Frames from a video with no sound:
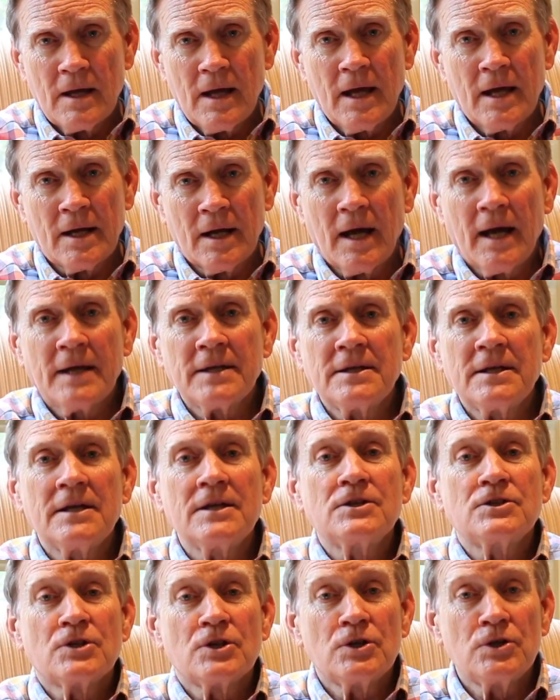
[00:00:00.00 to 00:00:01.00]
and I
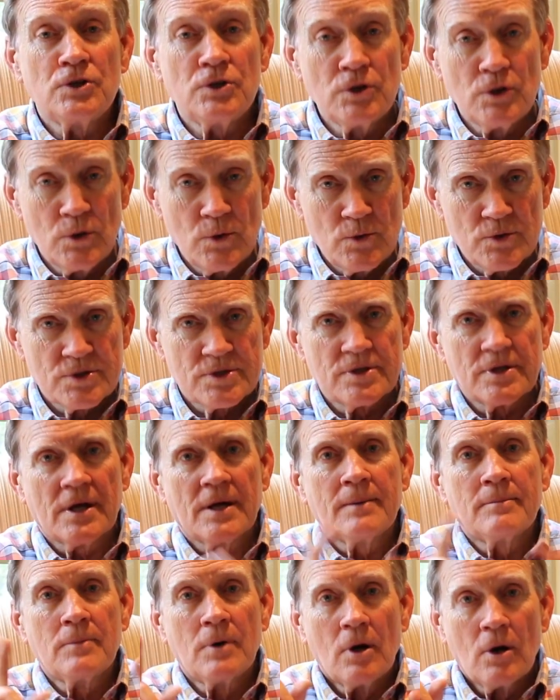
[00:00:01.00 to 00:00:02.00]
need to use
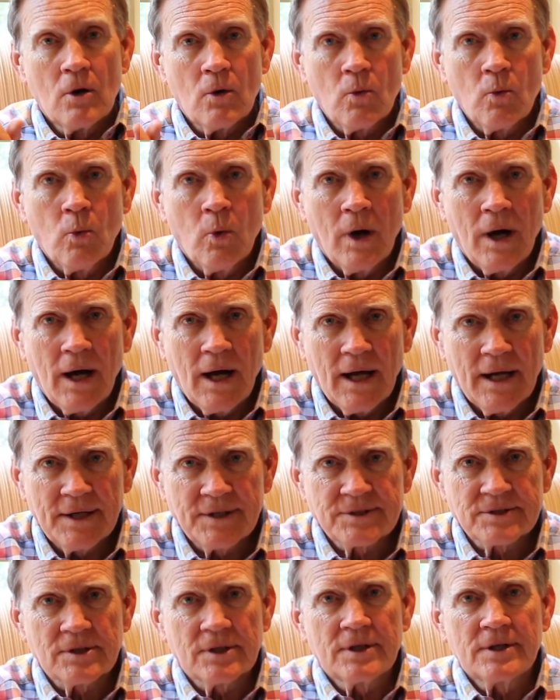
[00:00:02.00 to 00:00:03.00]
them
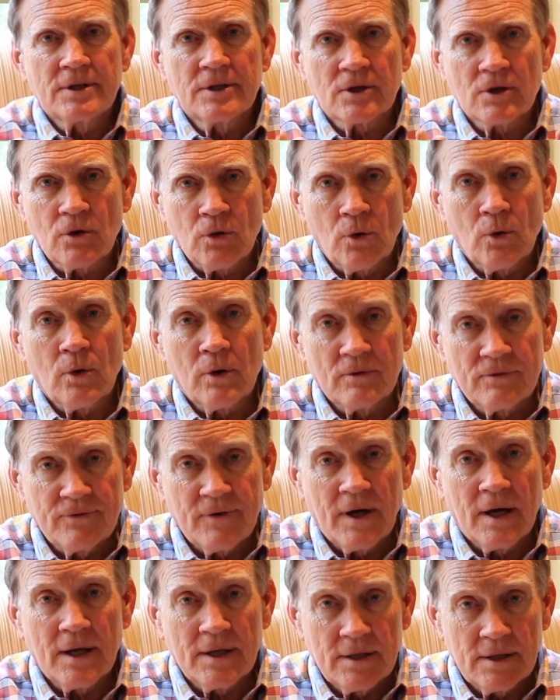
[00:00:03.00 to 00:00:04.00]
wisely to
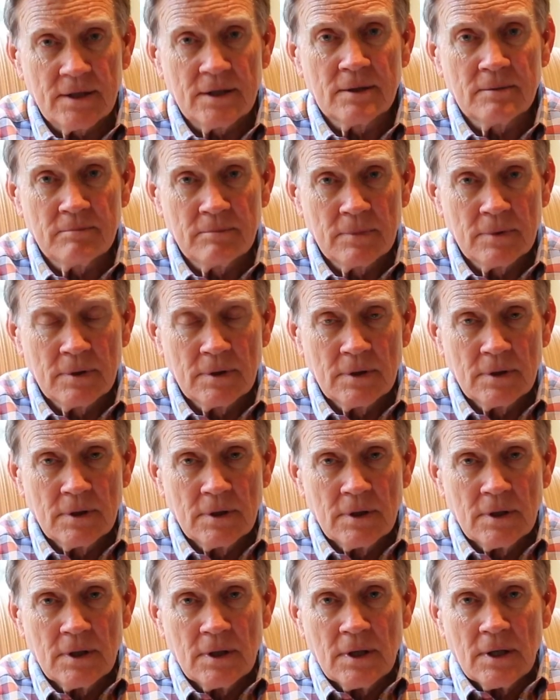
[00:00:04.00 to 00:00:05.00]
glorify Him.
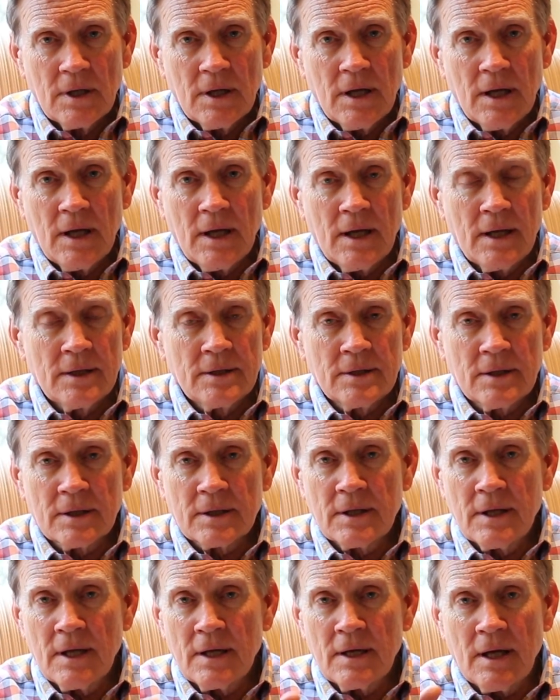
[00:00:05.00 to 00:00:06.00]
And
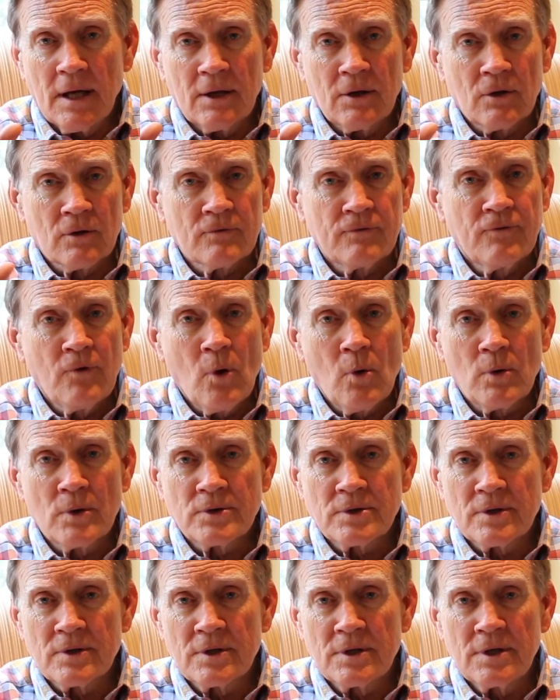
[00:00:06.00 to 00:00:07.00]
again, I look forward
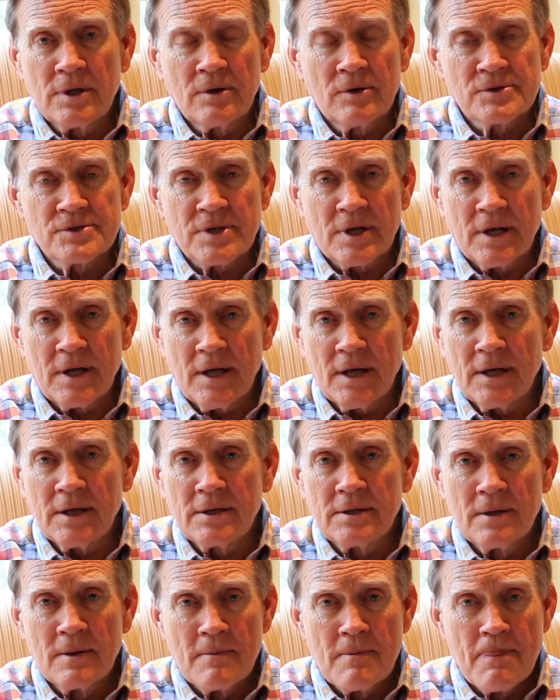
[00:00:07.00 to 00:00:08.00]
to the years
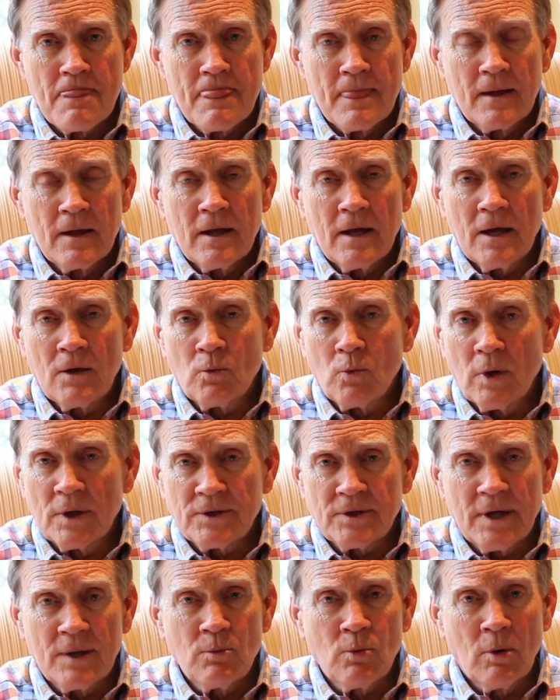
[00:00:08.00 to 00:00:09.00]
ahead and
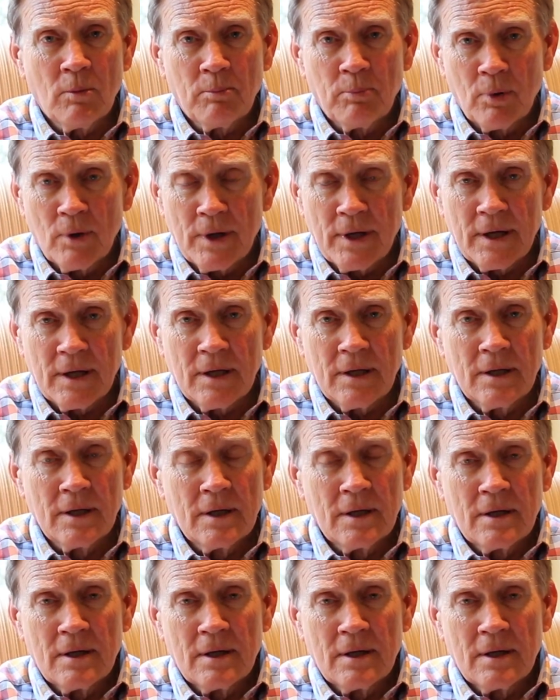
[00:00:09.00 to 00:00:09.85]
what they will bring.